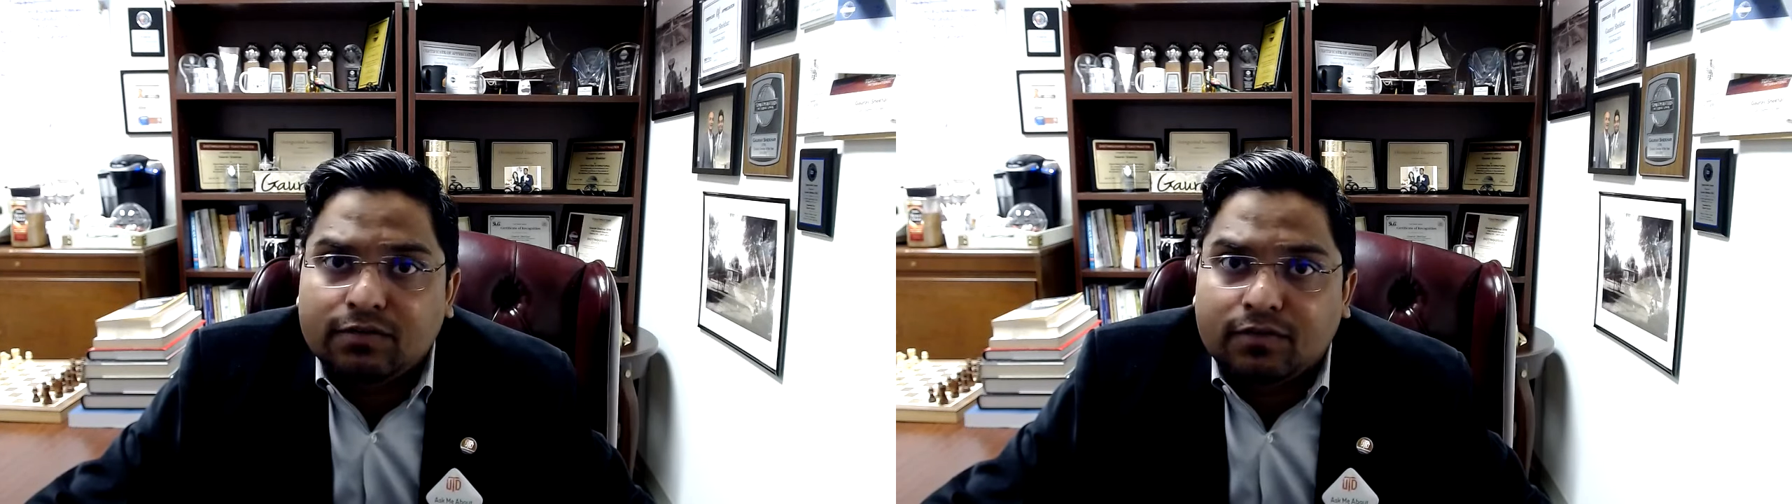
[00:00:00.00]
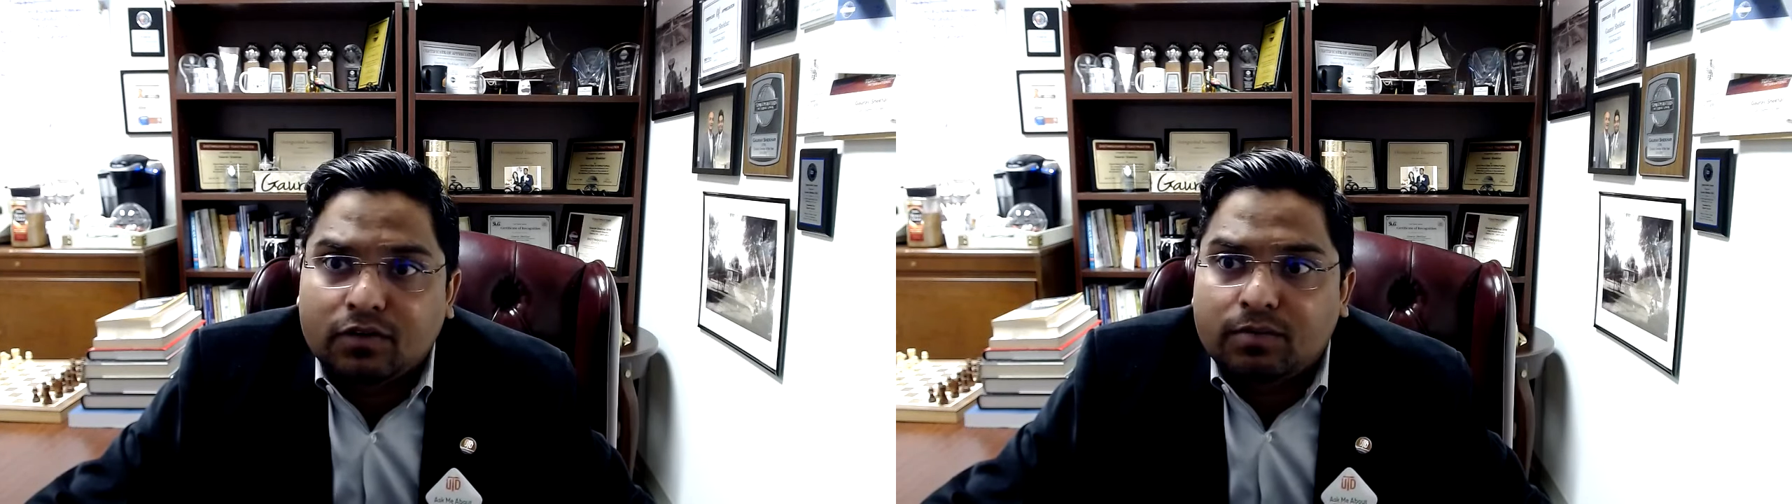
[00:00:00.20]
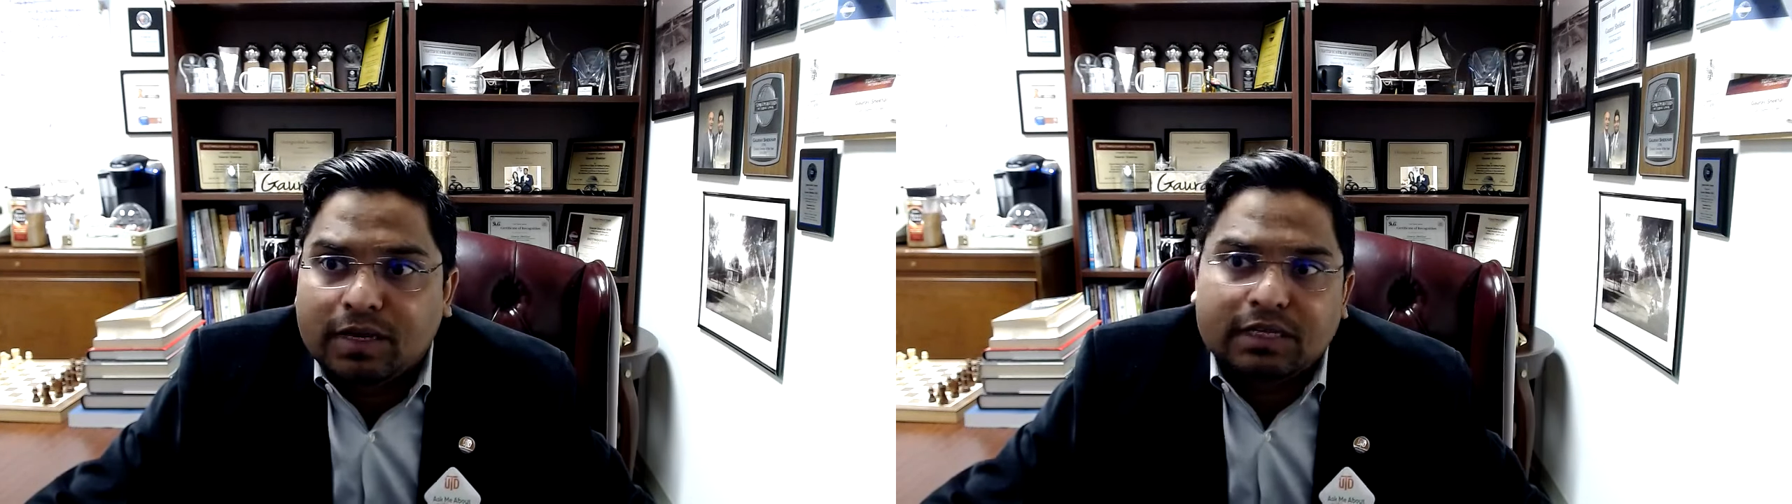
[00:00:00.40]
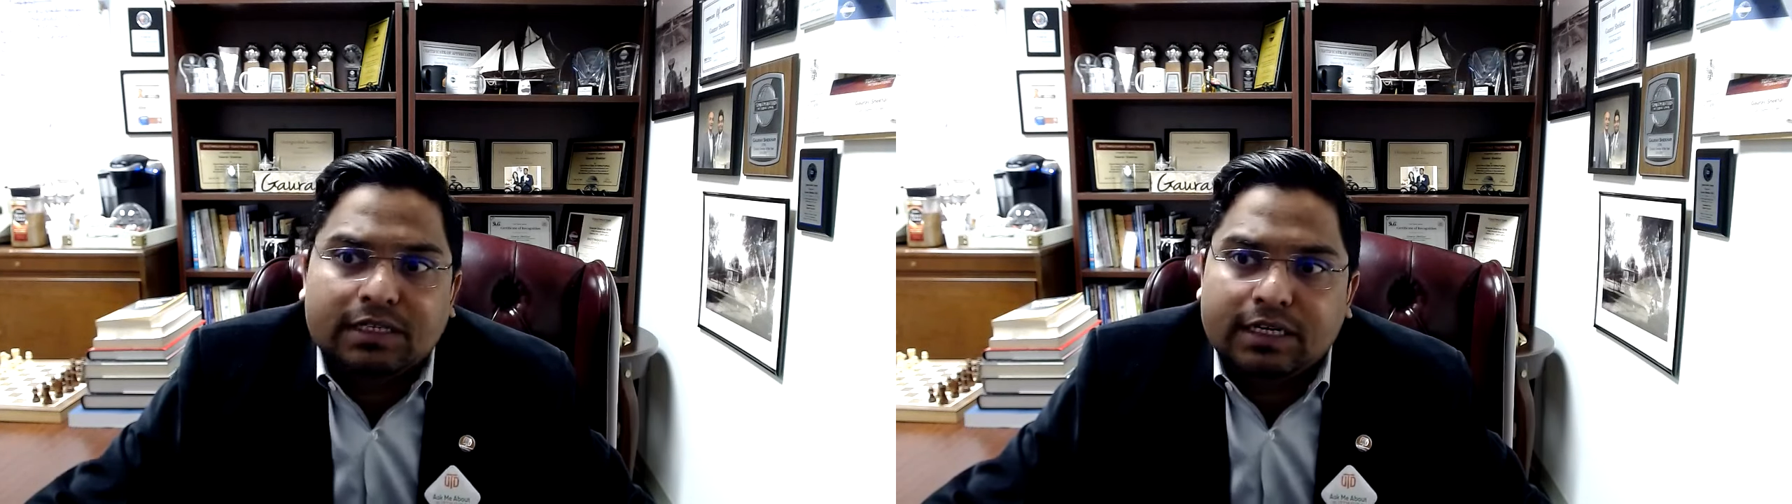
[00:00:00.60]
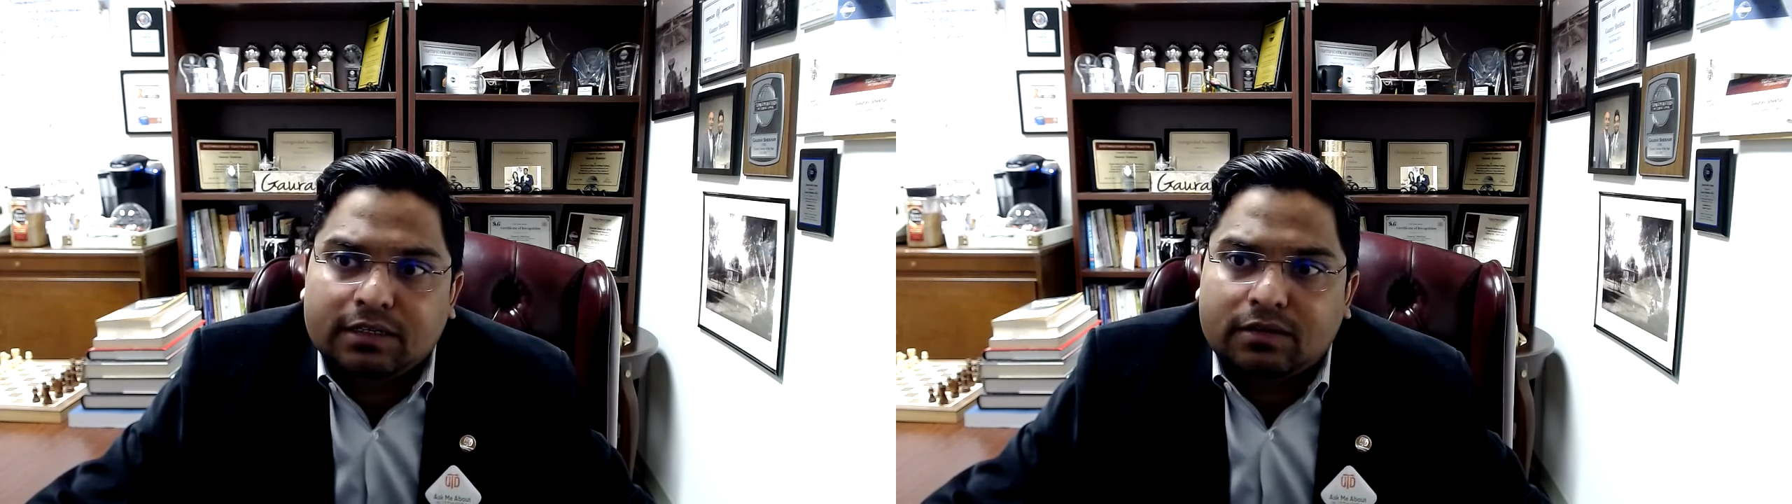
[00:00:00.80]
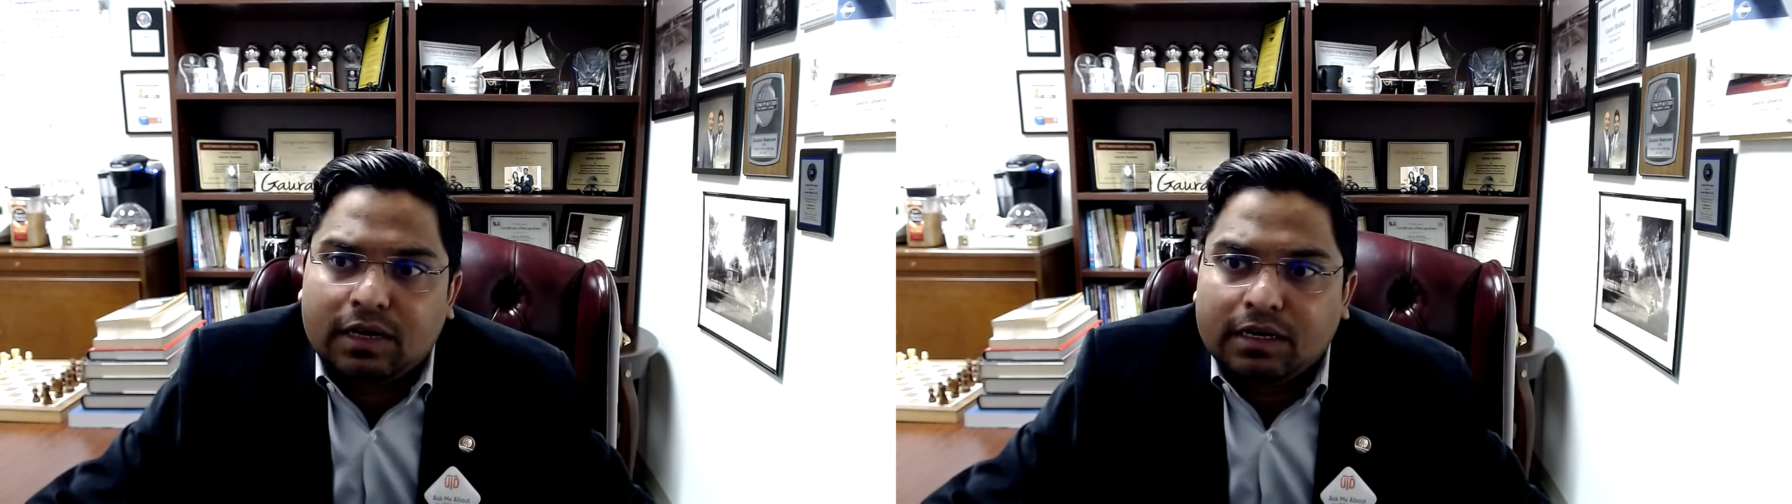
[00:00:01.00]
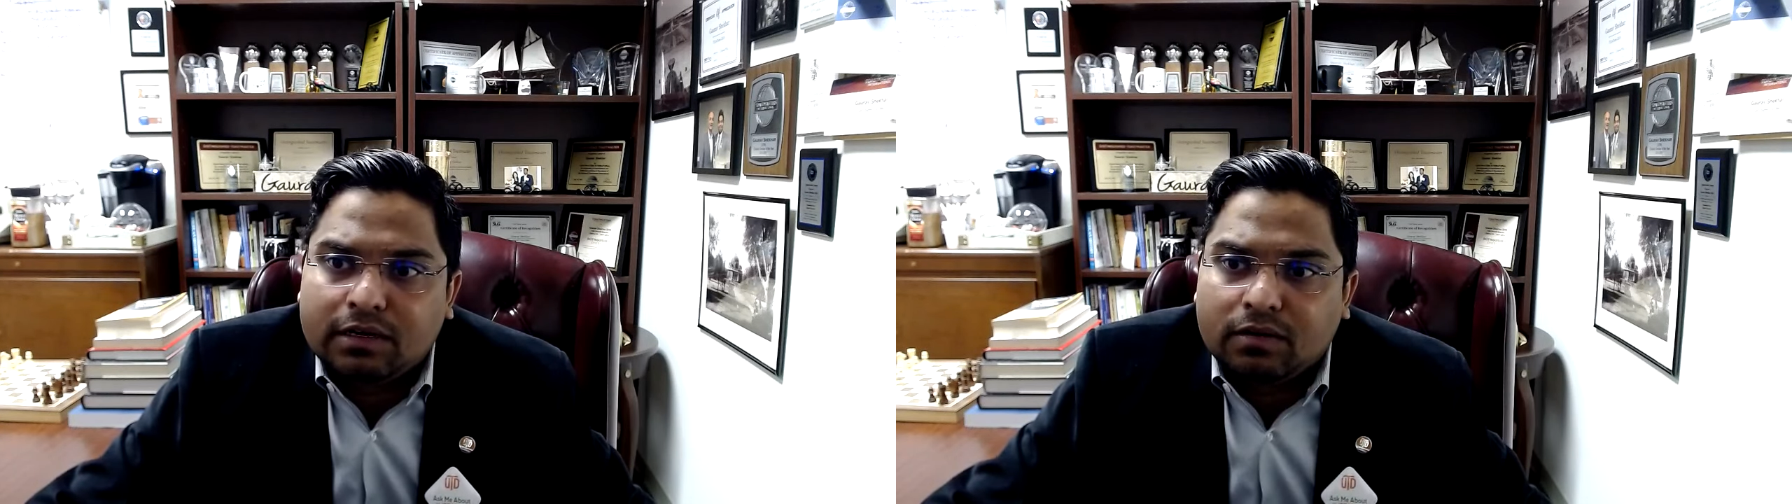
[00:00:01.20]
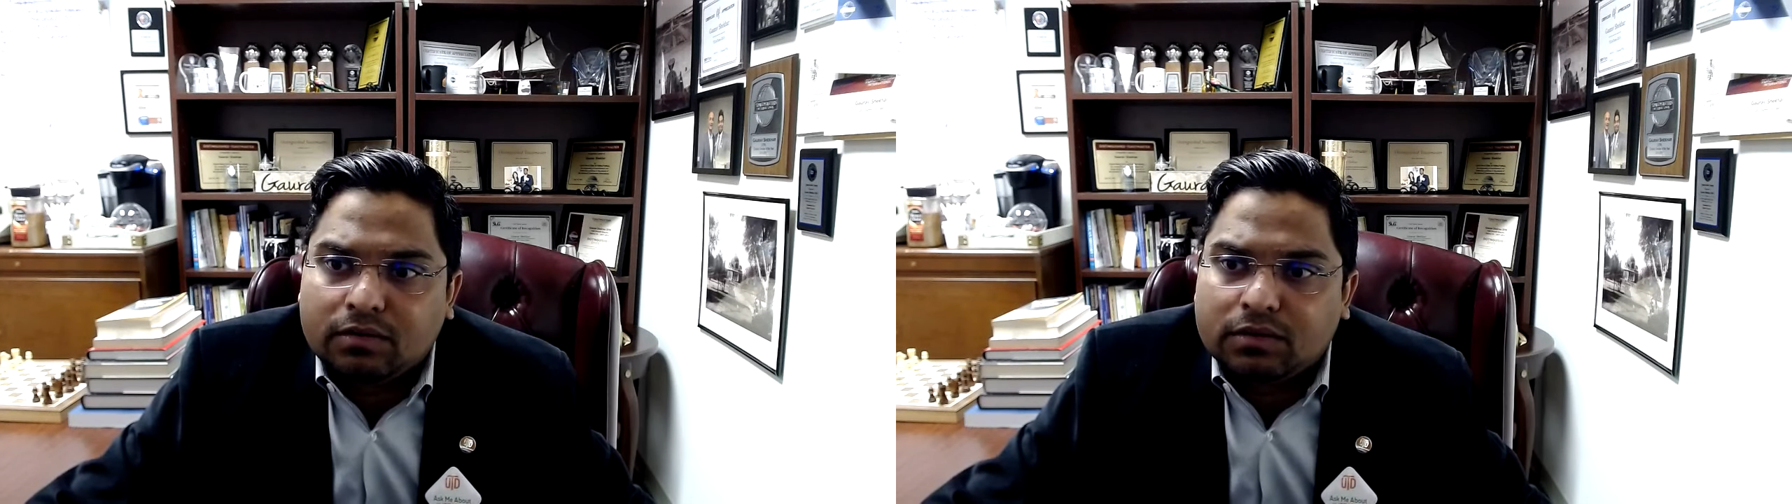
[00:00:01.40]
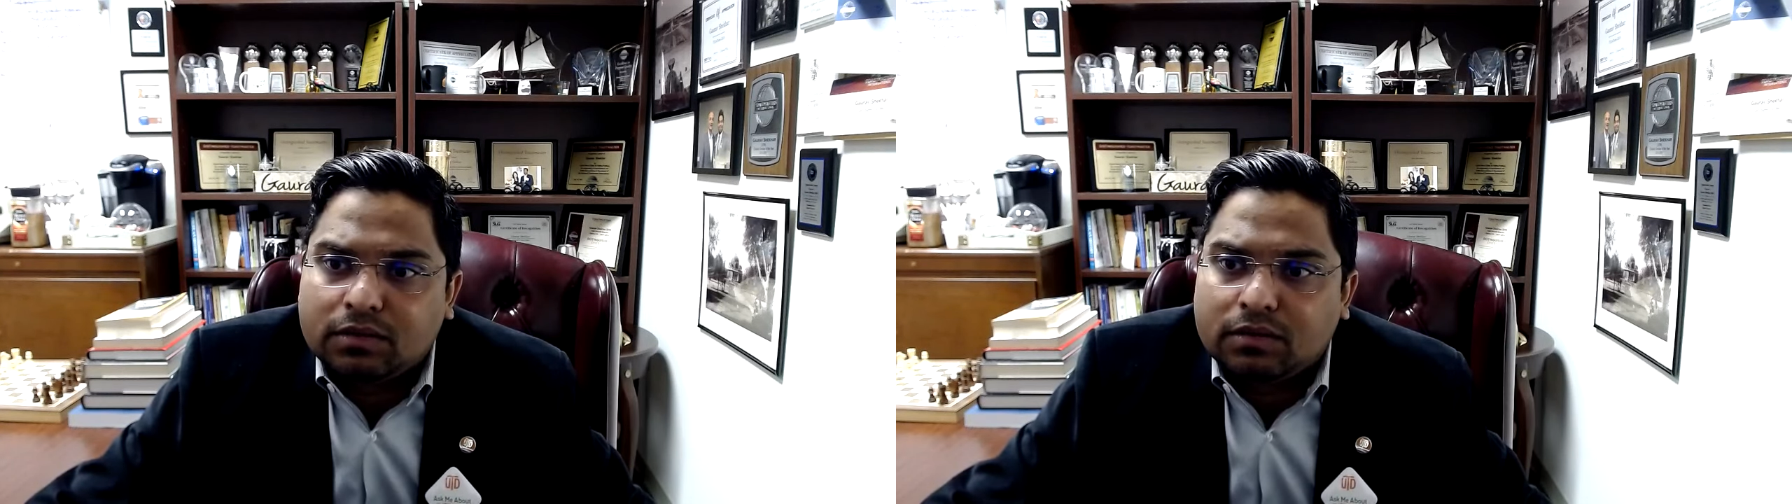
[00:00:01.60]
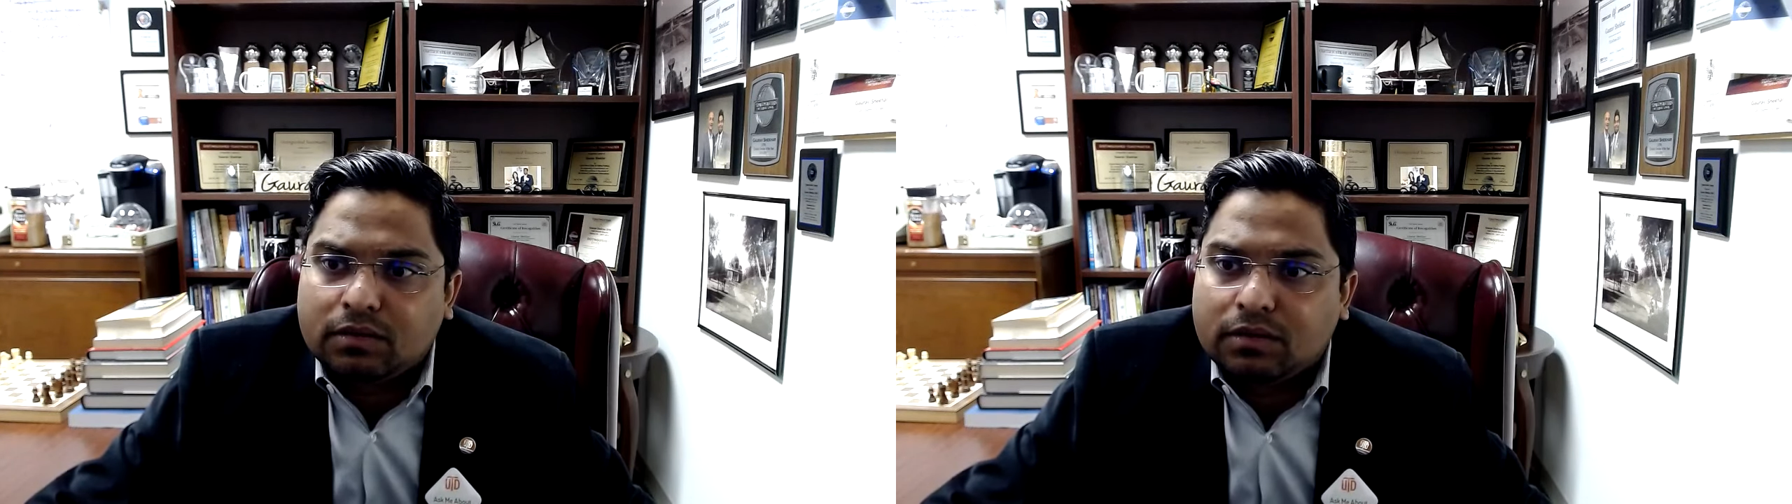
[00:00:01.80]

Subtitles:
for meningitis related holds.